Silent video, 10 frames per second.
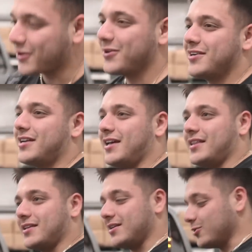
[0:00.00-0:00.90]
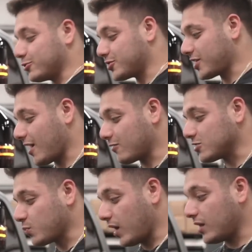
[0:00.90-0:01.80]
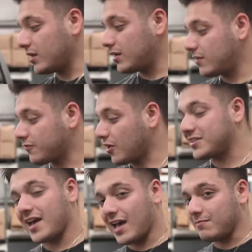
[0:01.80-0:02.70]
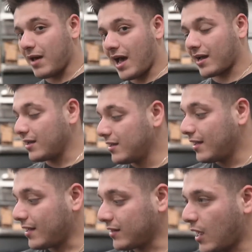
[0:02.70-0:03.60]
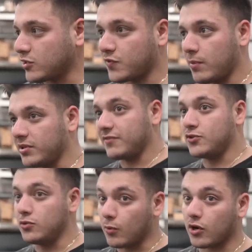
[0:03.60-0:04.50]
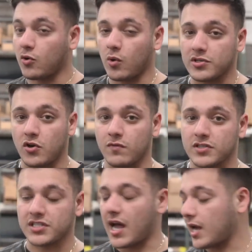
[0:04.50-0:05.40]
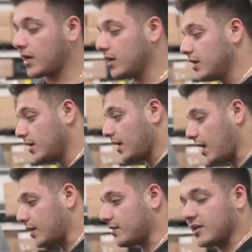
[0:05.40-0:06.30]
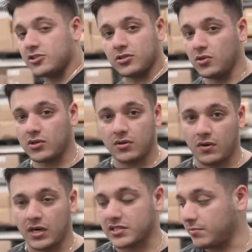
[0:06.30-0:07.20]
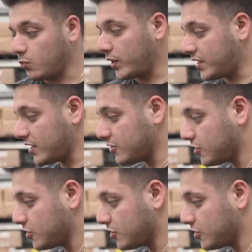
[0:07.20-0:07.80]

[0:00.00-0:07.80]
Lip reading: coated in the Illusion shocker as well. Front and back, it allows for, I believe, 2 more quarts over stock, and they just look awesome. We didn't